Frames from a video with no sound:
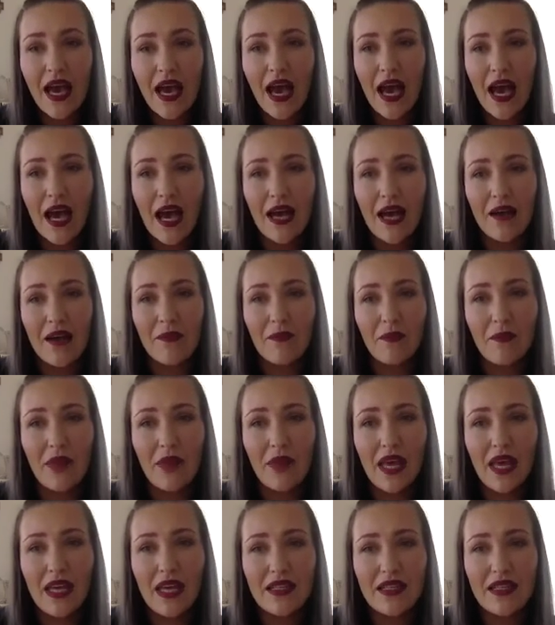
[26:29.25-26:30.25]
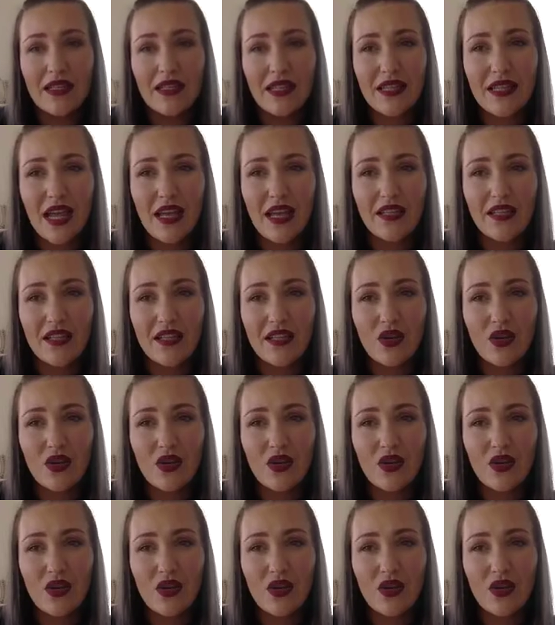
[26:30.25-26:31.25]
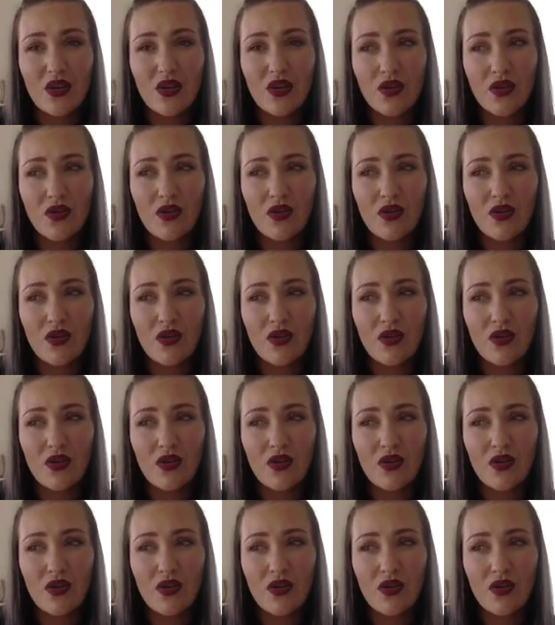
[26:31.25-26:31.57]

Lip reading: and also,